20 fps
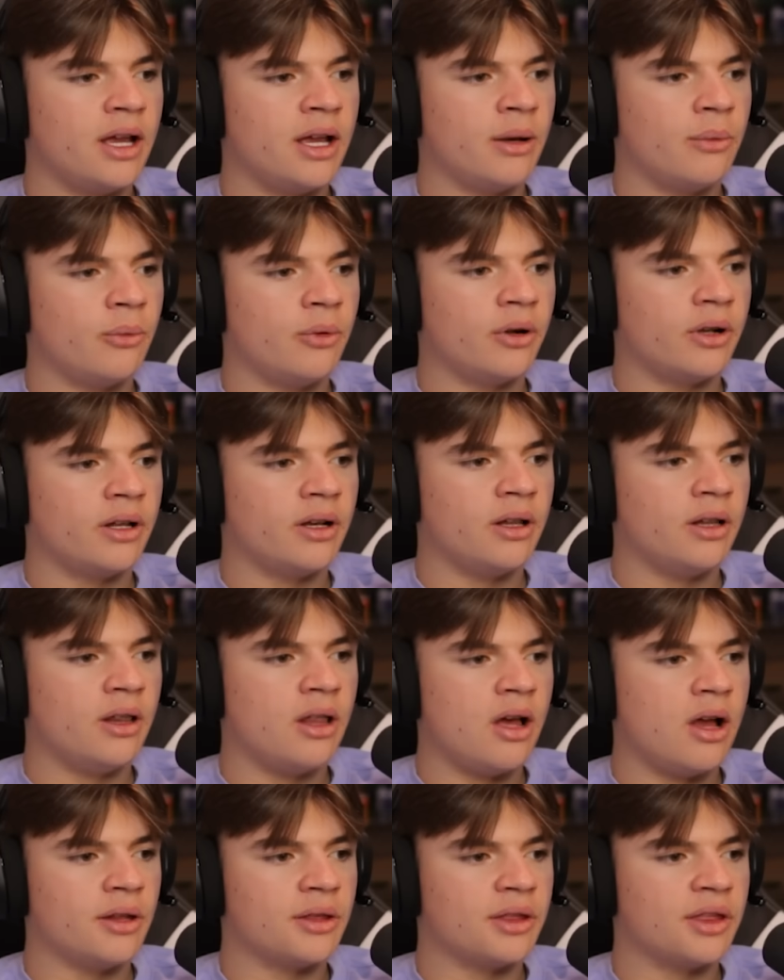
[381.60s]
And we're going to
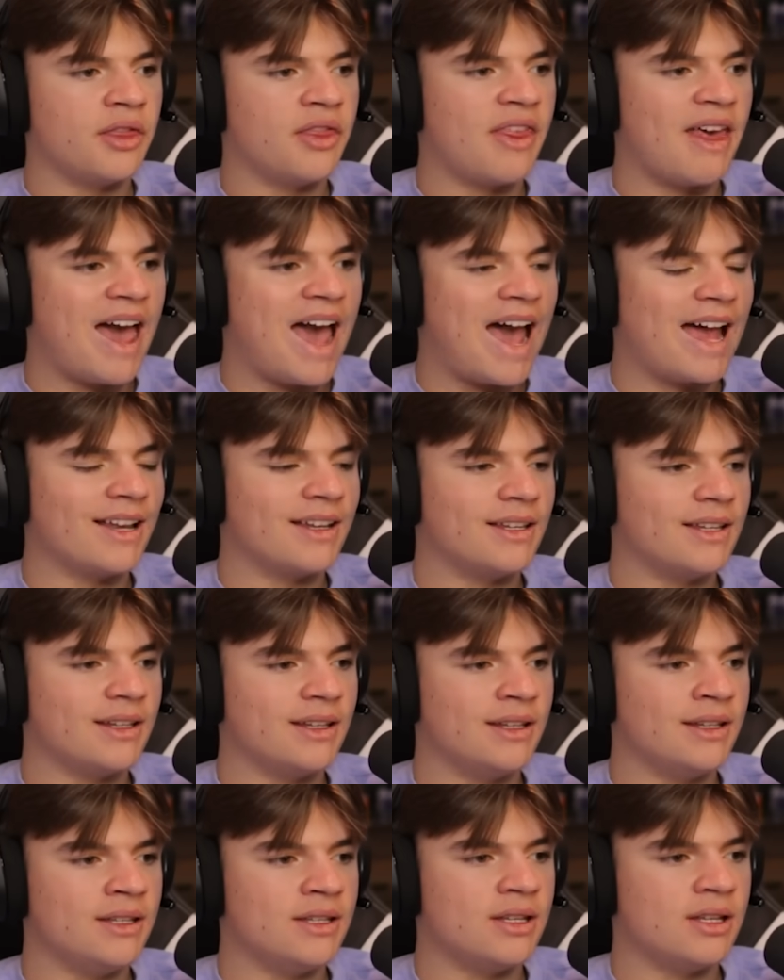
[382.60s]
launch that
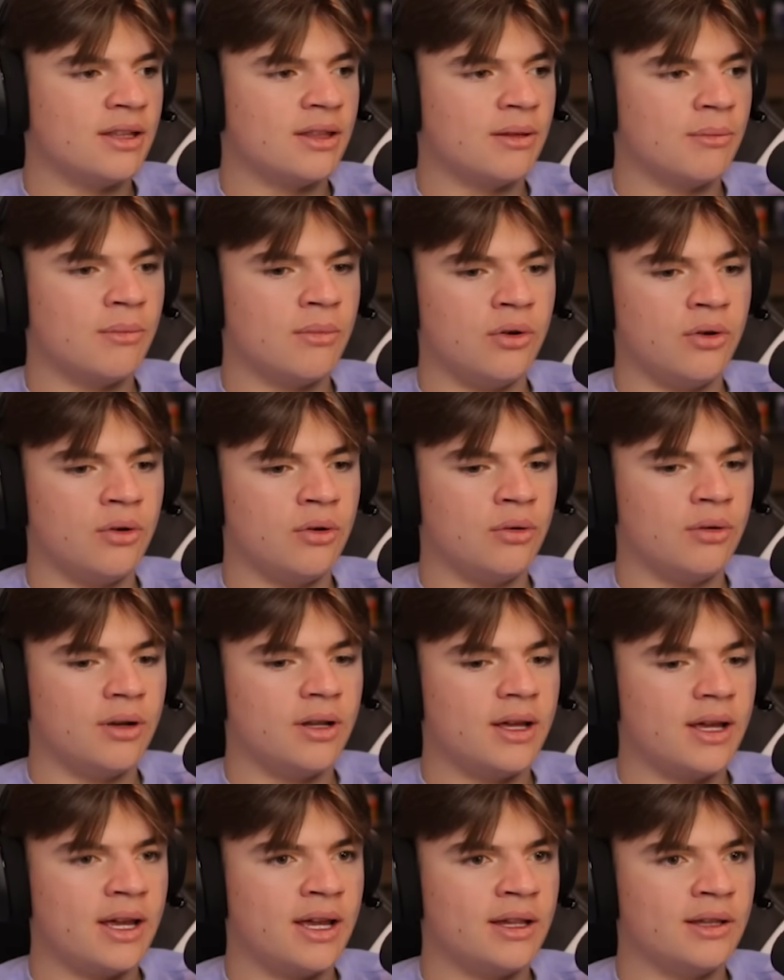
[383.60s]
into the moon
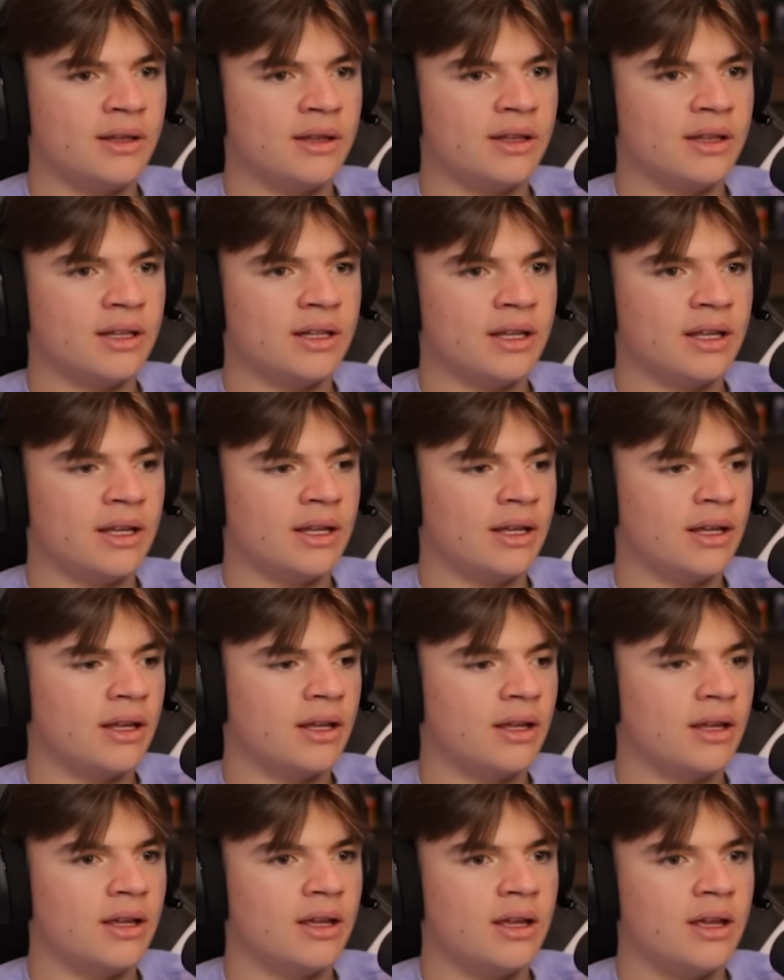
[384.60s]
and
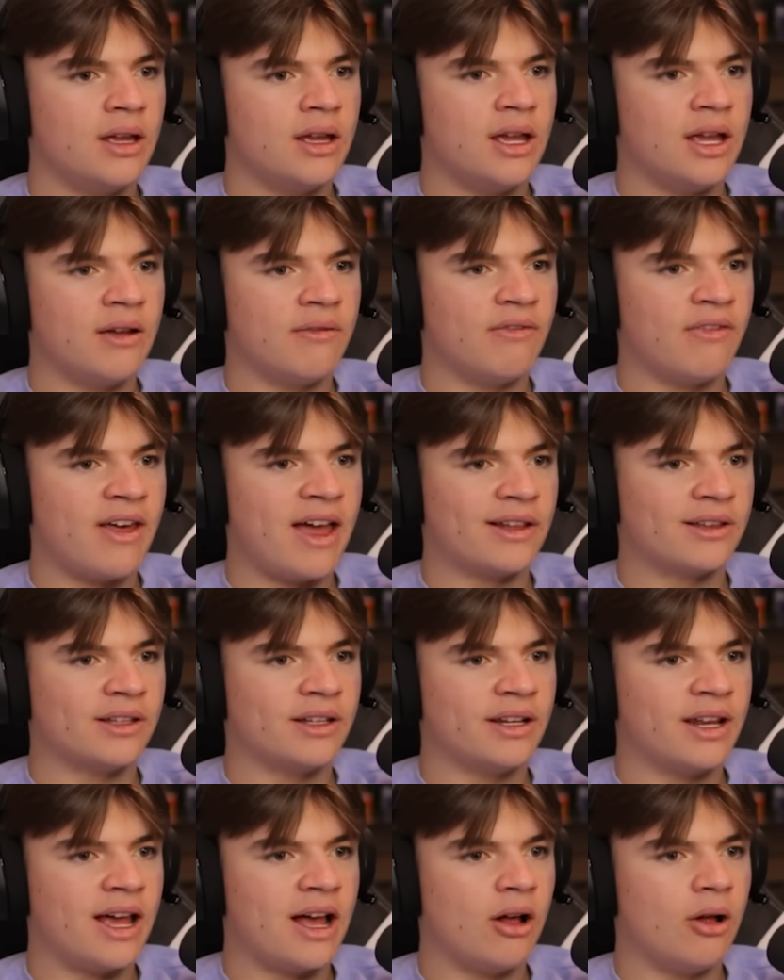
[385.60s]
see if that's
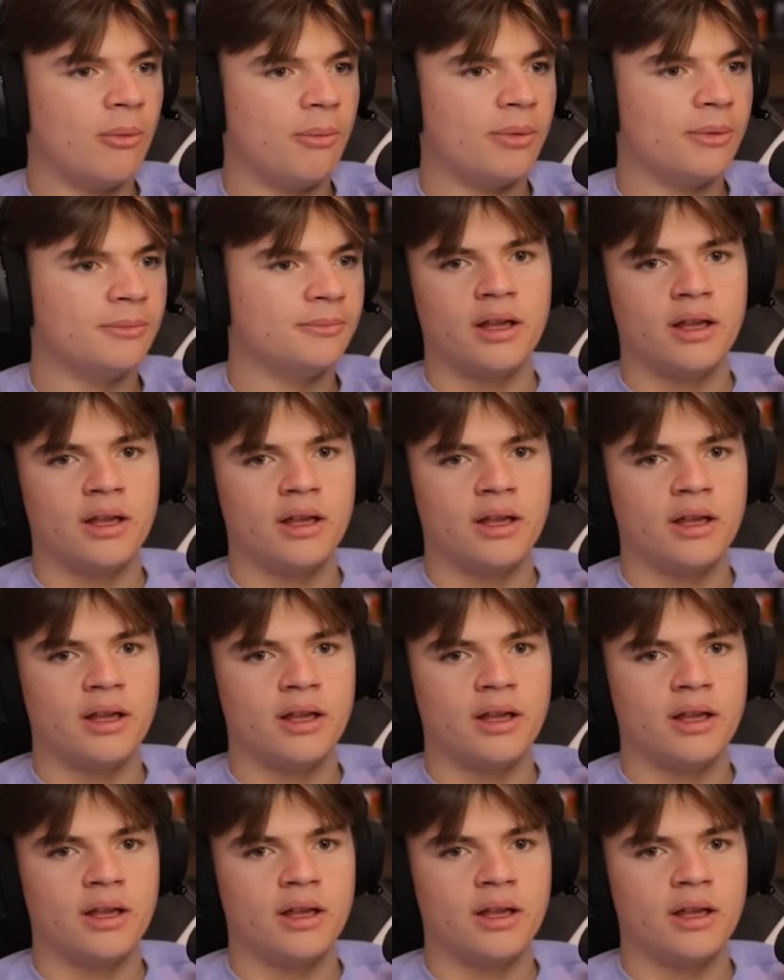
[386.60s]
going to help.